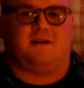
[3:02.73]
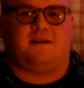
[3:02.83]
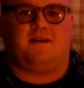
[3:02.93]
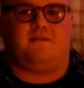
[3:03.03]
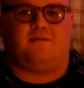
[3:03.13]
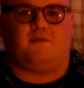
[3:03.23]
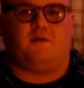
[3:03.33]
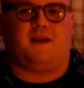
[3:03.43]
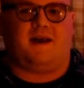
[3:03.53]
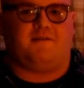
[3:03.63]
D.
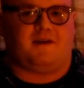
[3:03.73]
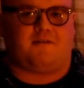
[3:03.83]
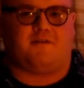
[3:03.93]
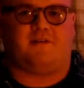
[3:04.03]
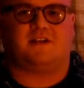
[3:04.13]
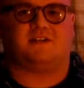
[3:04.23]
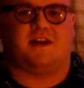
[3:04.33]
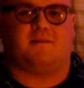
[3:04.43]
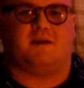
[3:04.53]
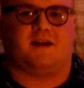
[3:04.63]
Ford having a revenge
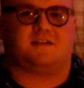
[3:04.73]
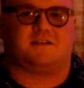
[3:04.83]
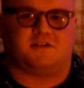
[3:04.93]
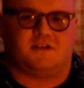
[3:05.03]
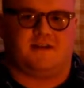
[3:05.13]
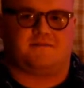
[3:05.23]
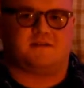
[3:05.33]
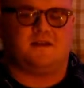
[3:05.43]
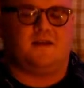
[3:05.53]
game against the Chiefs.